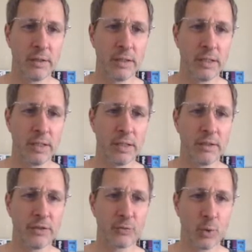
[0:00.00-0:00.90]
in the
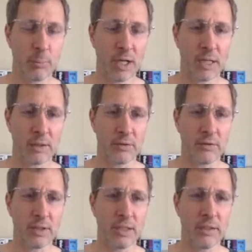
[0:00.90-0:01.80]
square brackets, the
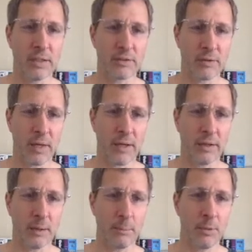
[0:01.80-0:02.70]
index of that
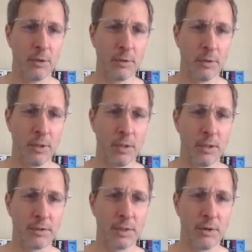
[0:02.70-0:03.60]
item,
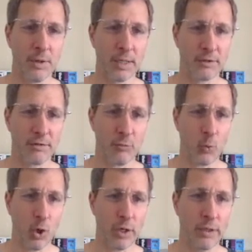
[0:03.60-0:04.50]
del x of
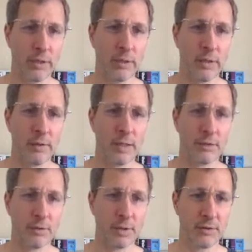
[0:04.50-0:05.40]
1. That
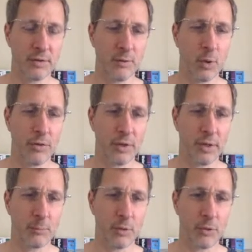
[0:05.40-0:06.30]
deletes the 1th item,
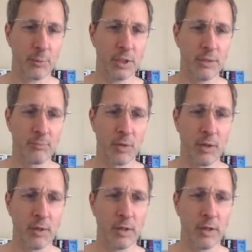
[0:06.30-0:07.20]
the 3,
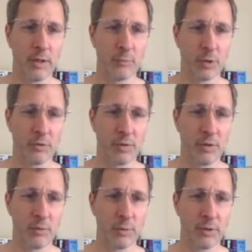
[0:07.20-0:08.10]
and we can see the new
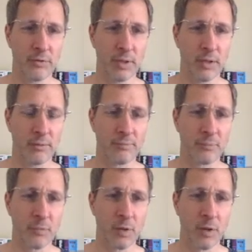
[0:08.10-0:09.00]
list there.
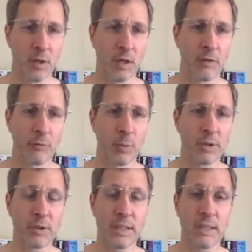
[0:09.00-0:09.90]
And if we want to
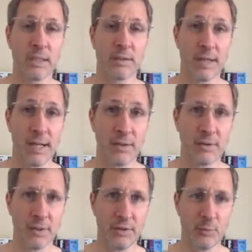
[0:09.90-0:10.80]
delete the entire
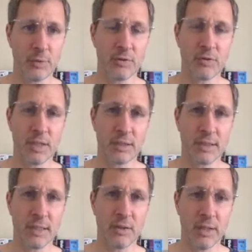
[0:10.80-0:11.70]
list, we just say
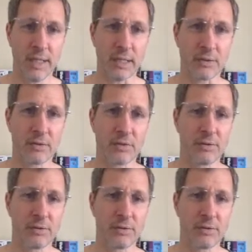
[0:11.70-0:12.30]
del x.